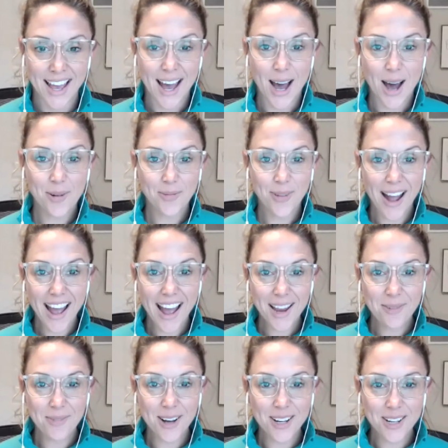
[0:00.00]
All right,
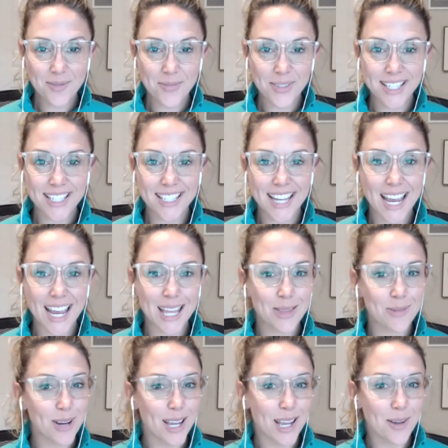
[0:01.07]
welcome to day
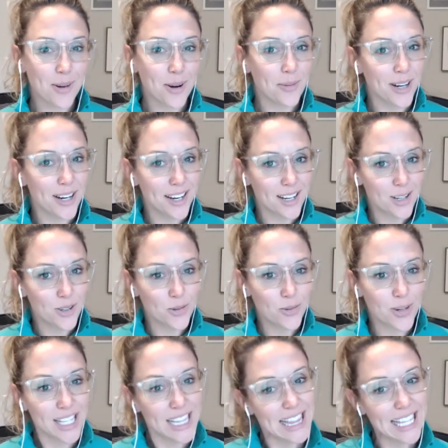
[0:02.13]
three where we're going to
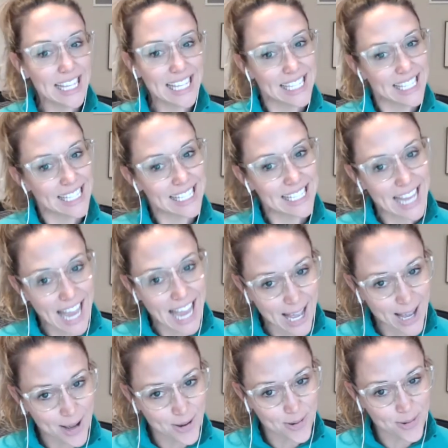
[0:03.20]
drill it
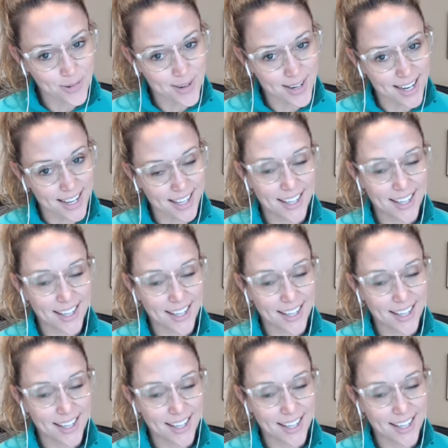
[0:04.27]
down.